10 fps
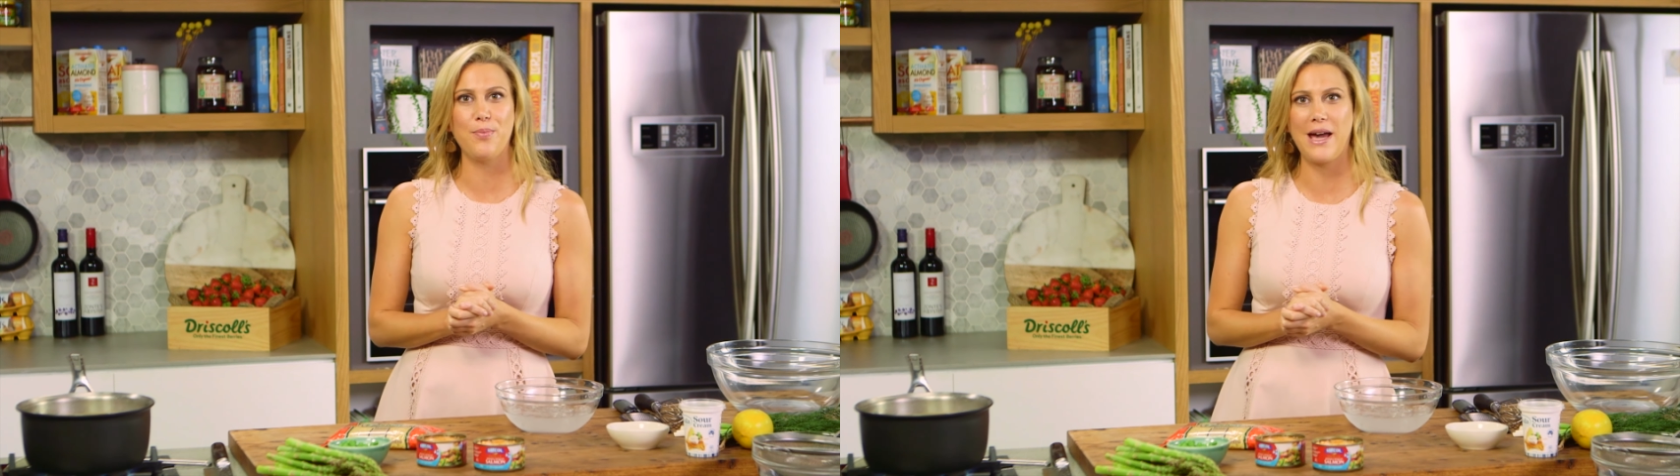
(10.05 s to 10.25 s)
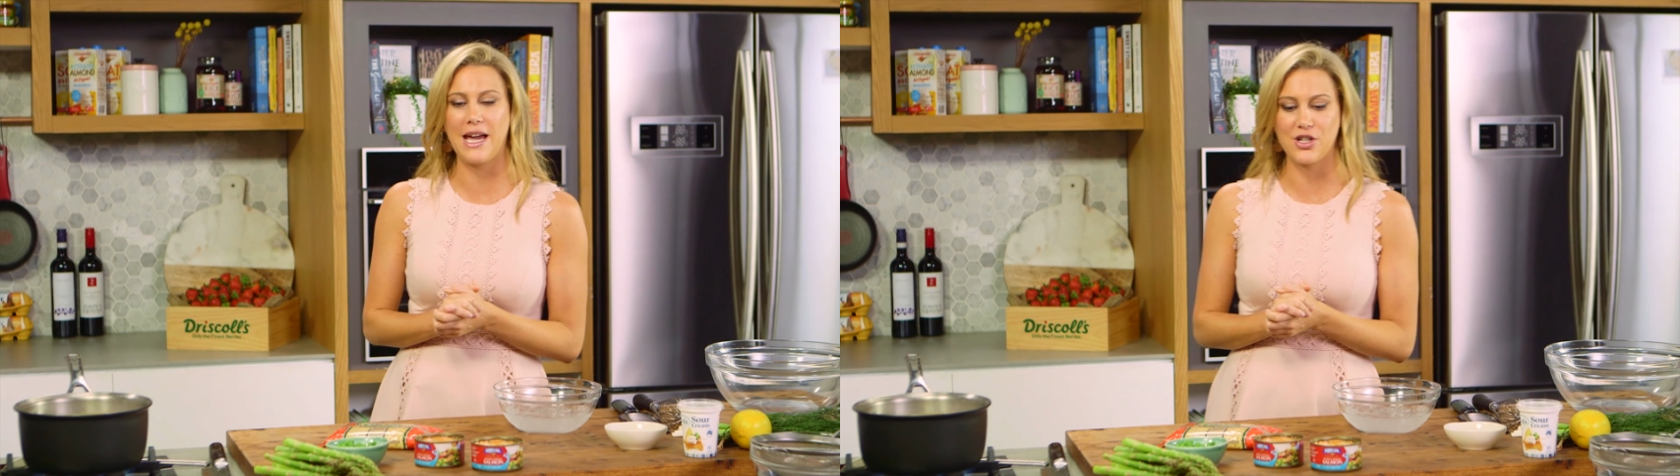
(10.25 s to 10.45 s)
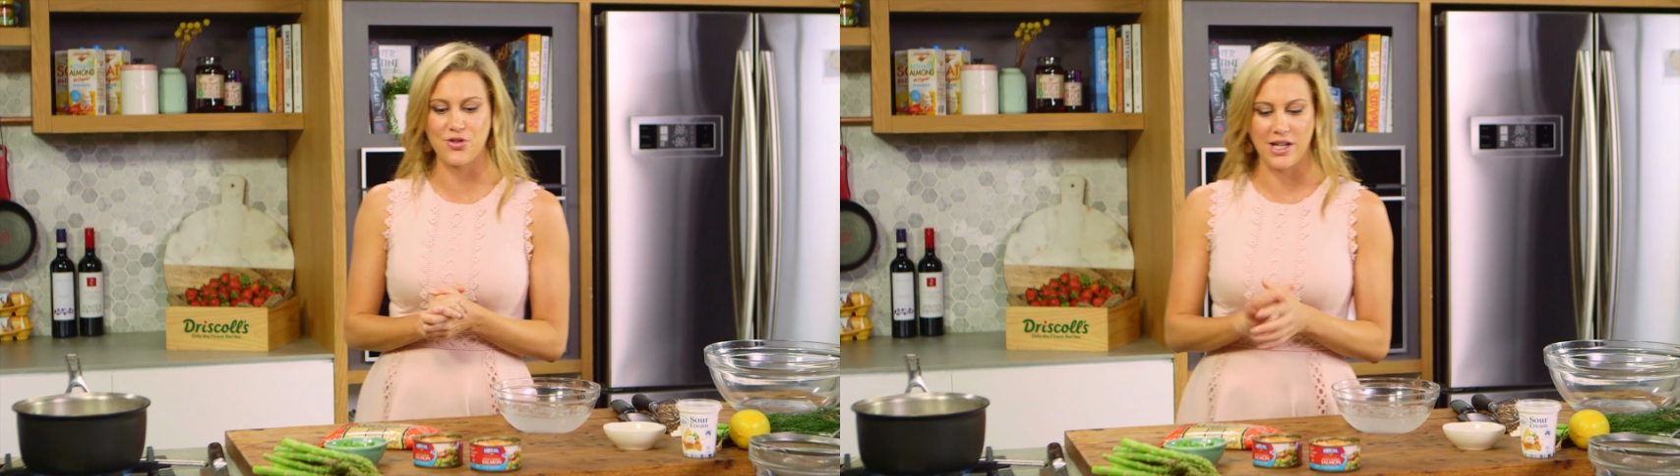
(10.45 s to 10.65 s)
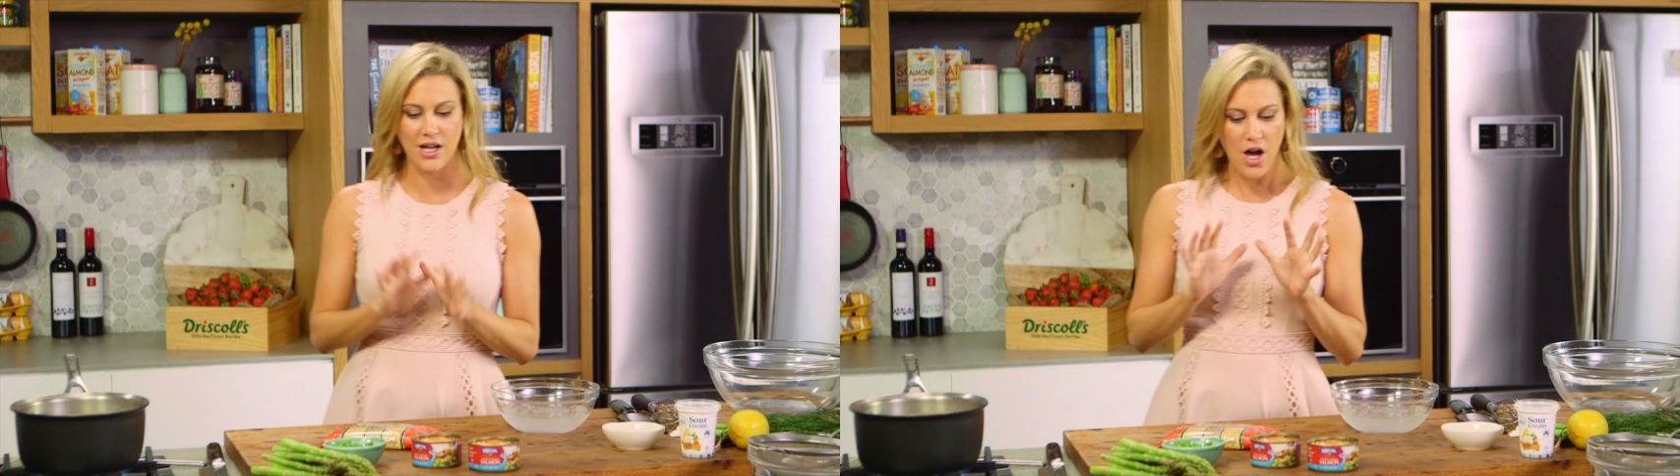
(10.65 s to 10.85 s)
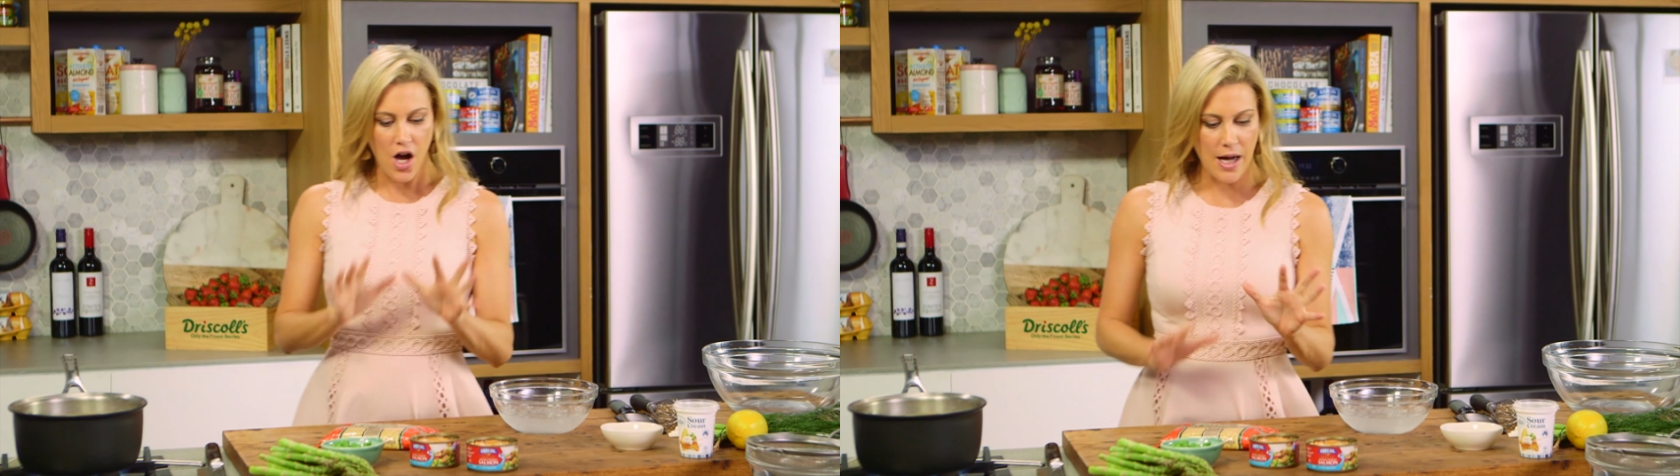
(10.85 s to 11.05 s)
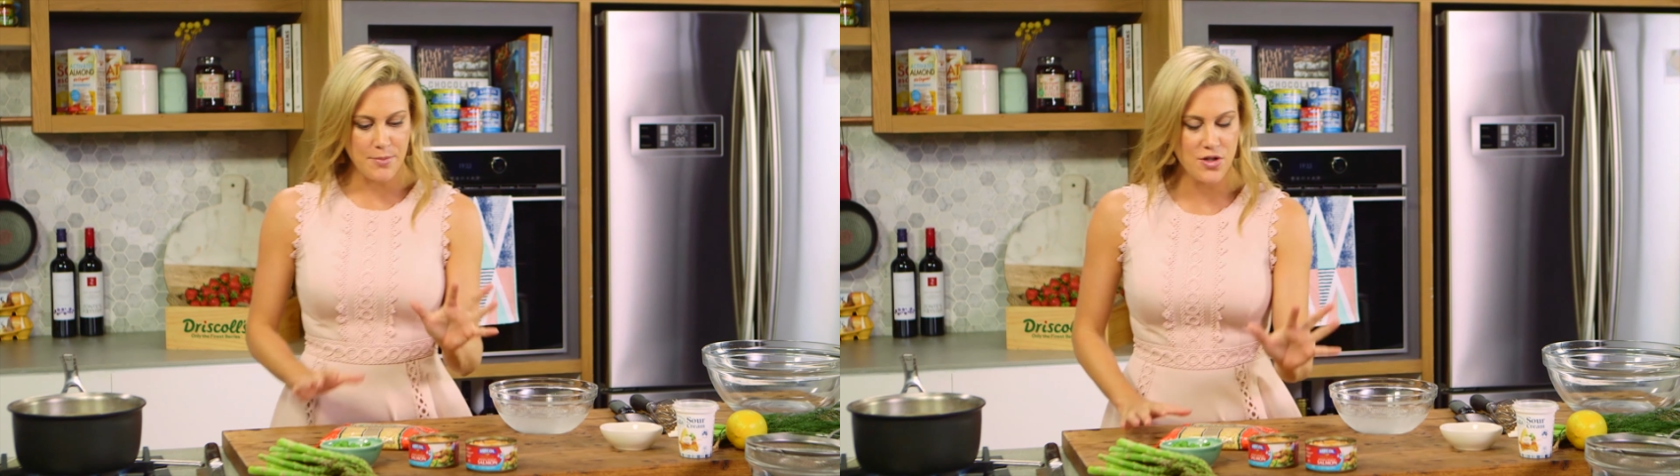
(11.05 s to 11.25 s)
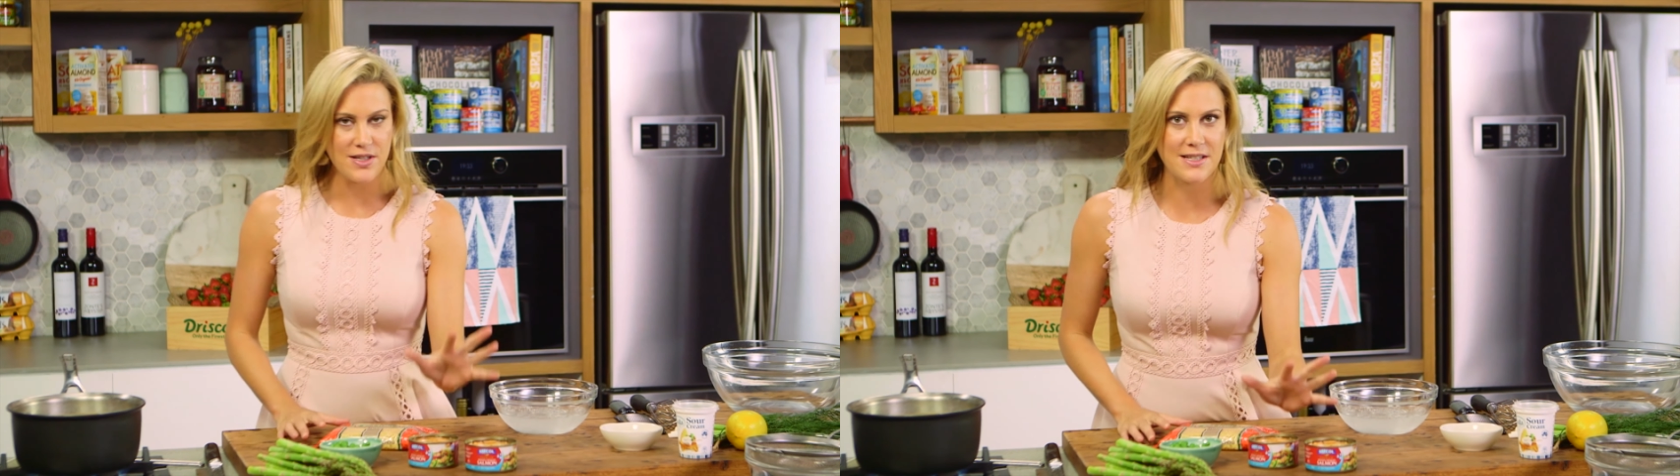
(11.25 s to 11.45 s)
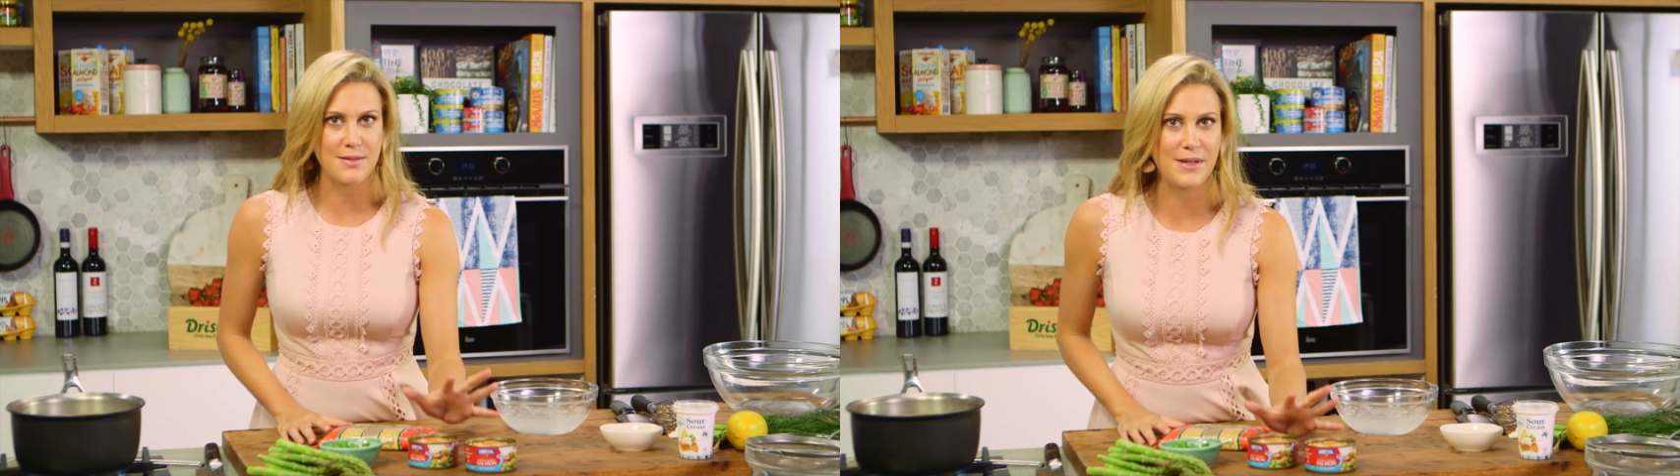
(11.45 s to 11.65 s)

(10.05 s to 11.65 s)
pantry. I'm using some